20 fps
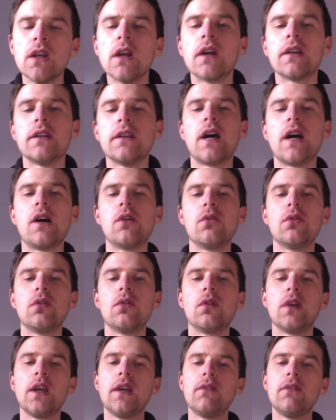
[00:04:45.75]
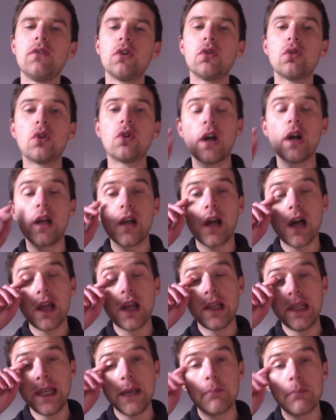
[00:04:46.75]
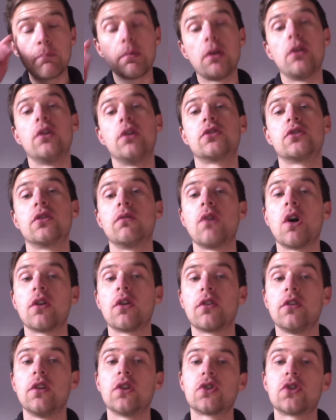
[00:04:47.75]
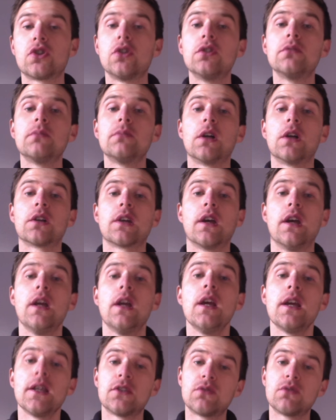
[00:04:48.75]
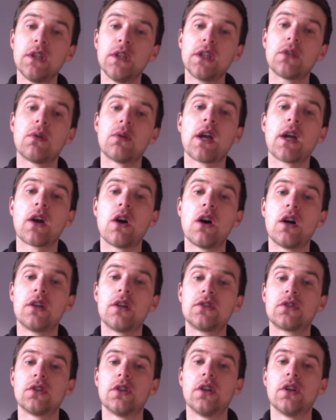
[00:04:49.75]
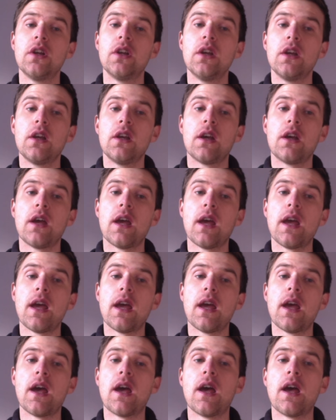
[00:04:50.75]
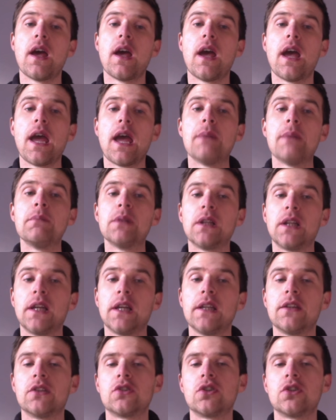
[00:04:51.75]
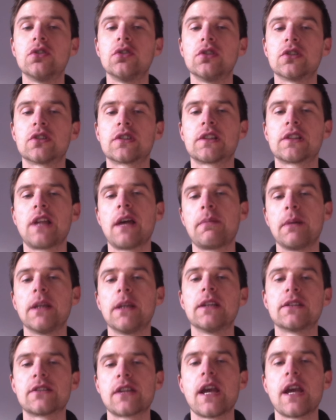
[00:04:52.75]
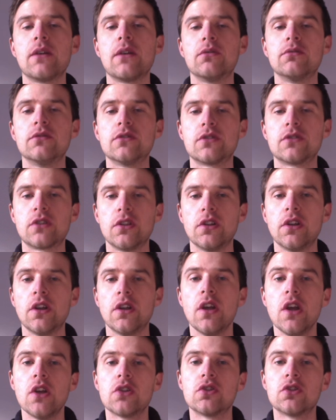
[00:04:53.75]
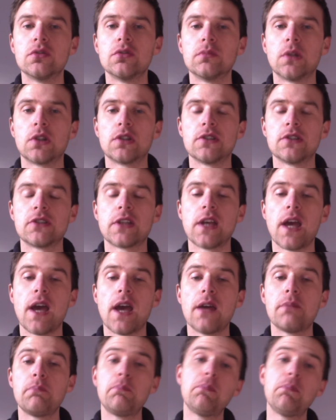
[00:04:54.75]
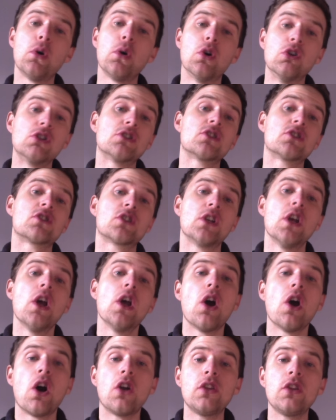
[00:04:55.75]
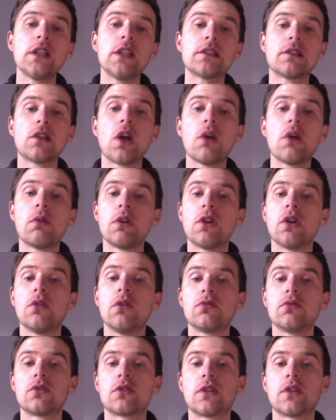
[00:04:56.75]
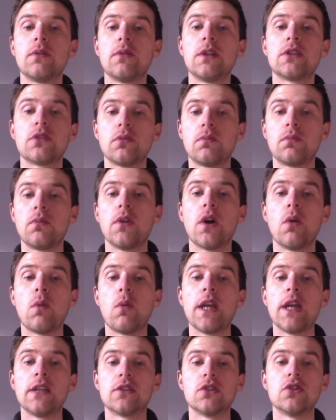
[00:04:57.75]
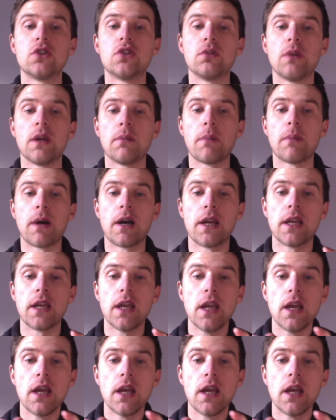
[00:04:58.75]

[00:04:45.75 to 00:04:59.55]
Now, if you're a lip purser rather than a tongue blocker, it's really quite hard to uh, emulate the tongue slapping sounds that tongue blockers get. But on these lower notes, there is a, a way to do it by